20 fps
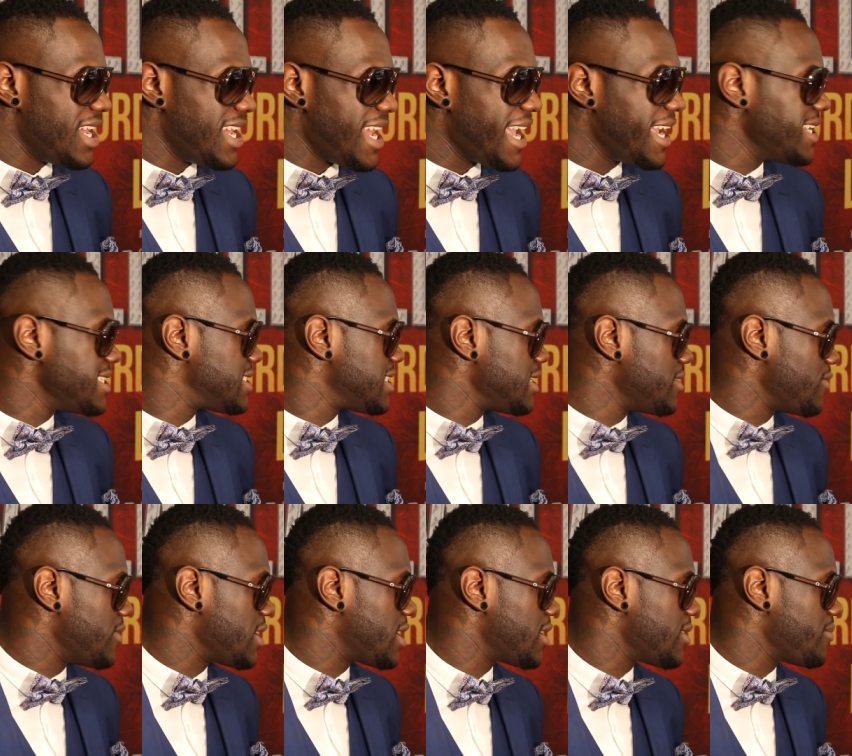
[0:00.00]
lazy
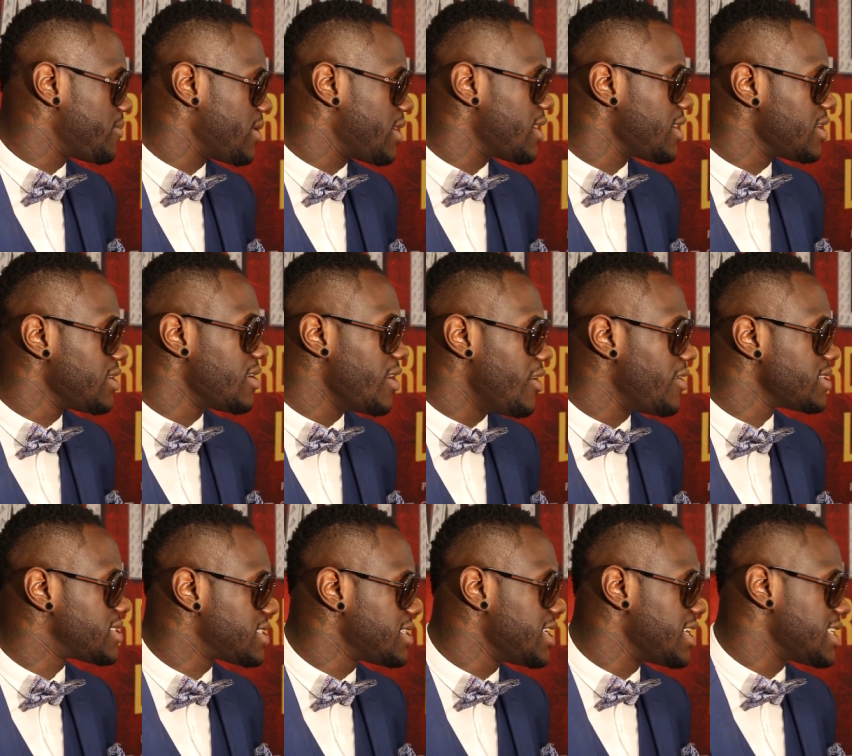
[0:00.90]
with it, but you know,
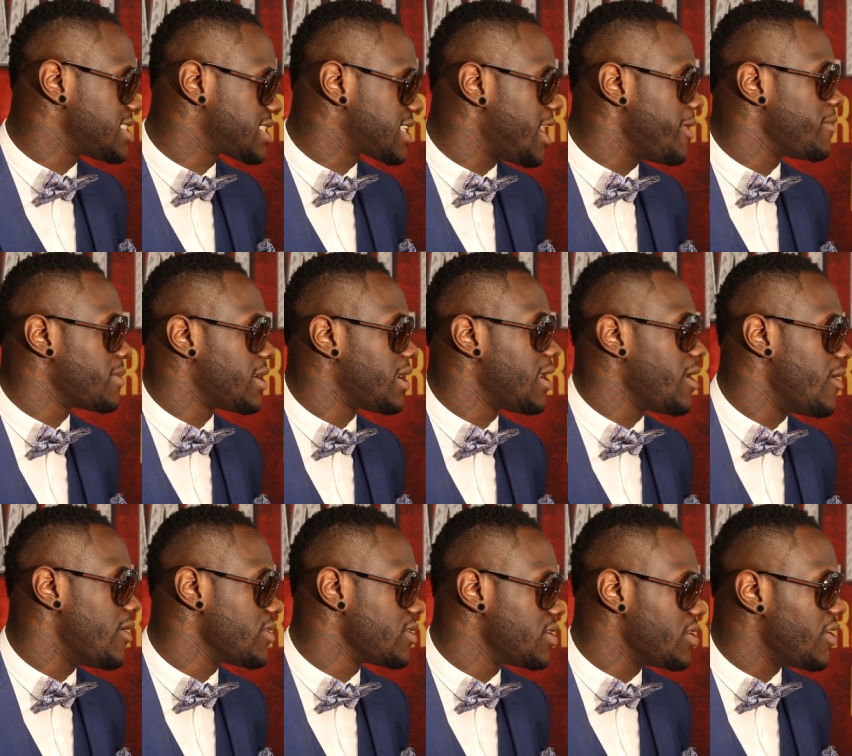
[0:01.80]
it's coming
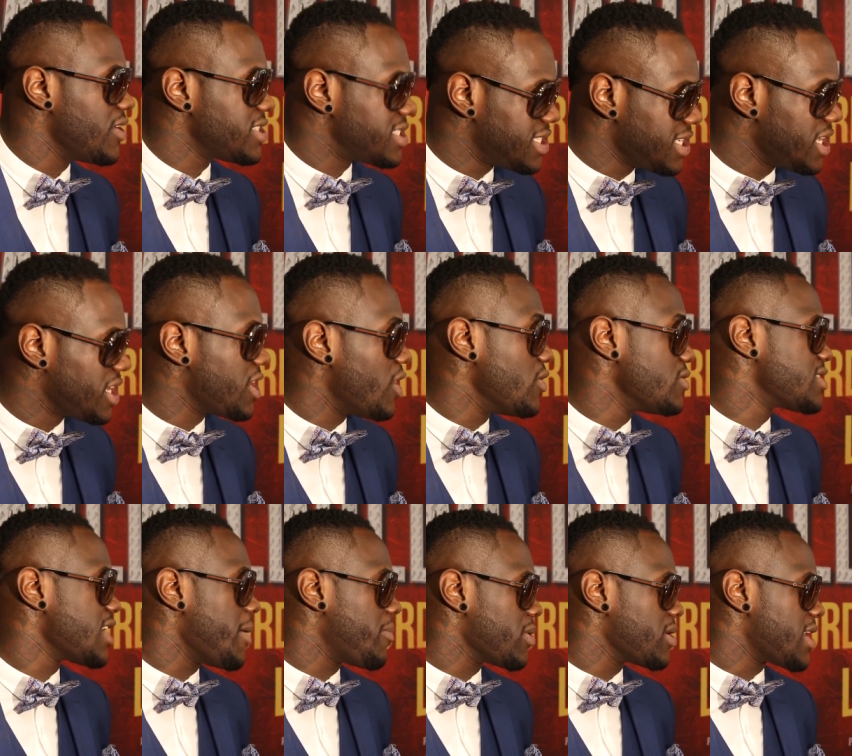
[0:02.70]
along. You know, it still
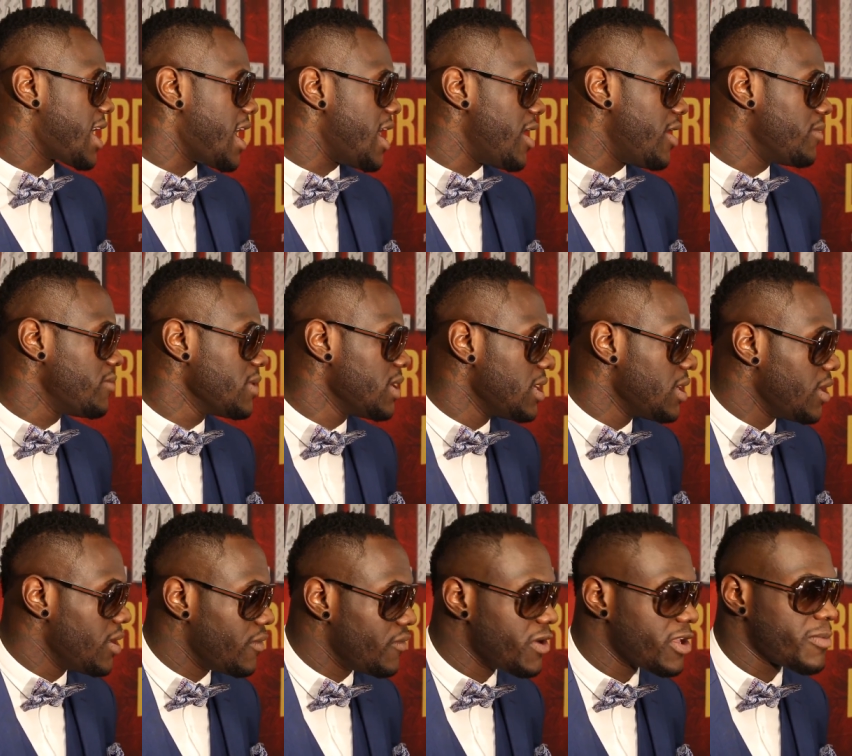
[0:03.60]
goes up and down
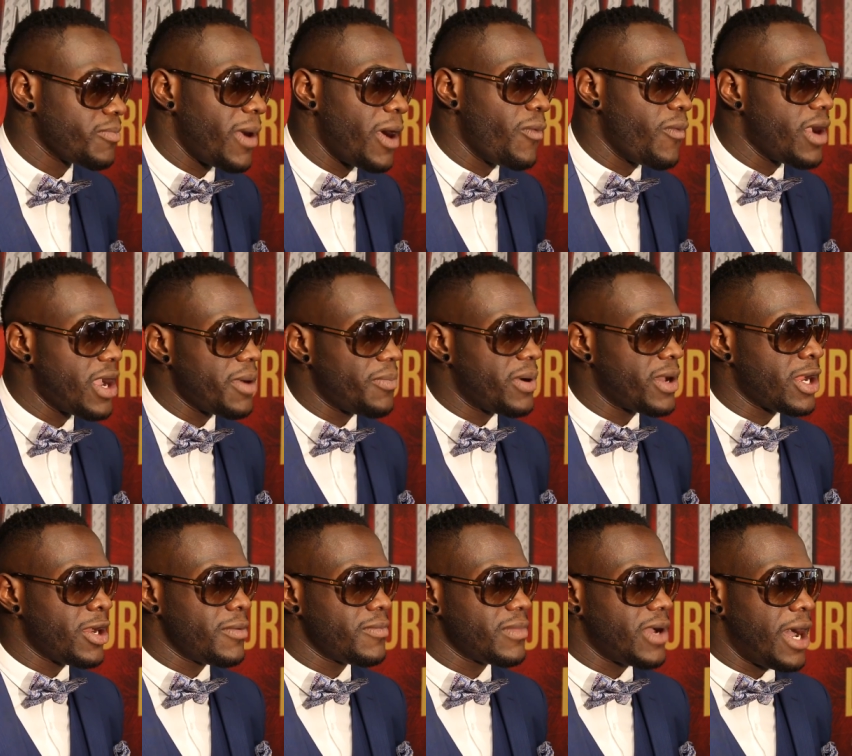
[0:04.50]
with my weight, but
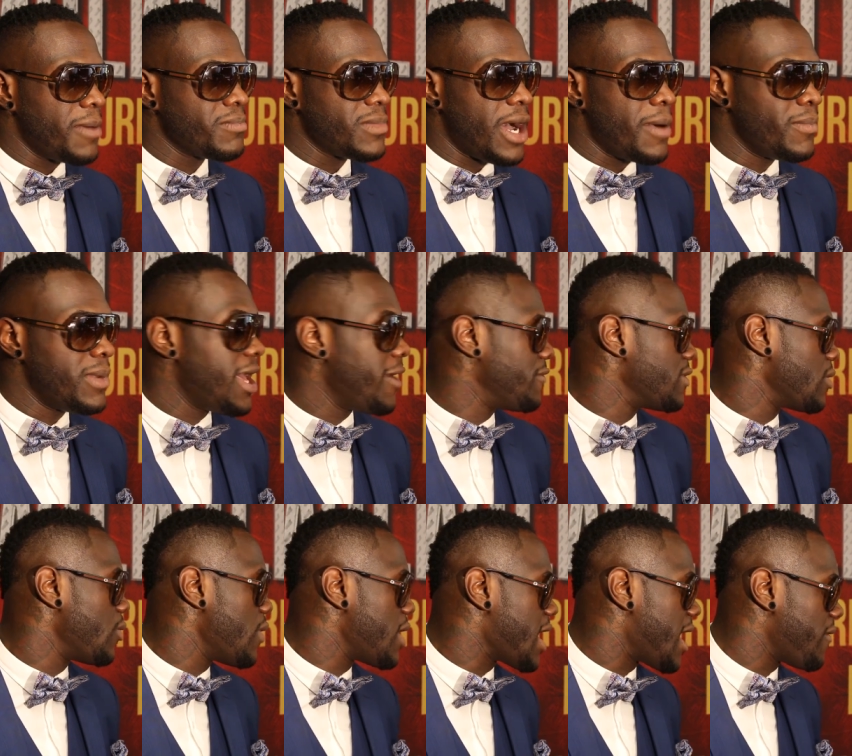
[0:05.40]
I'm loving
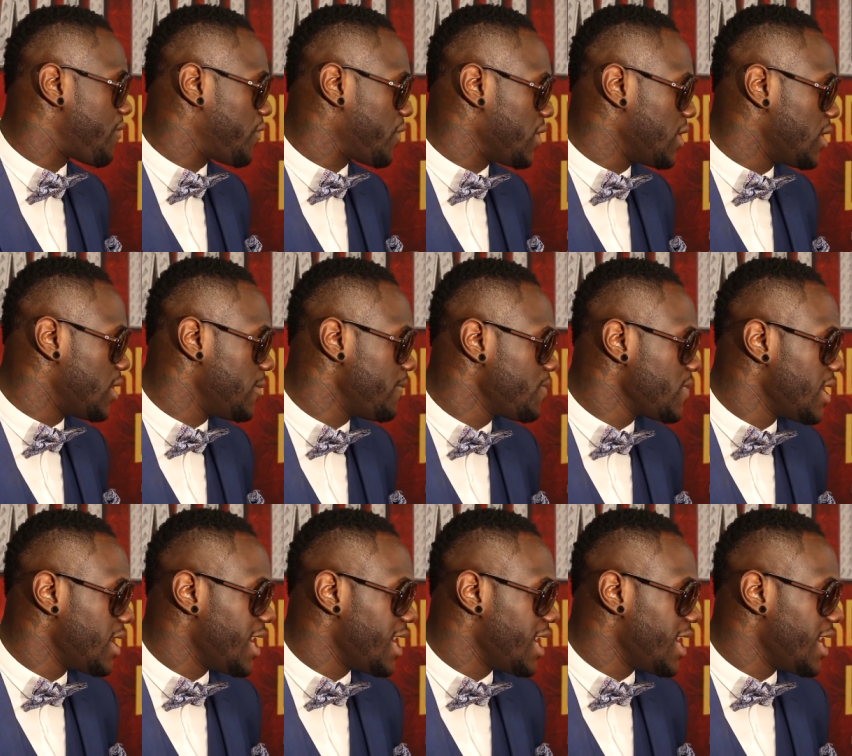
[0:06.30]
the way I feel.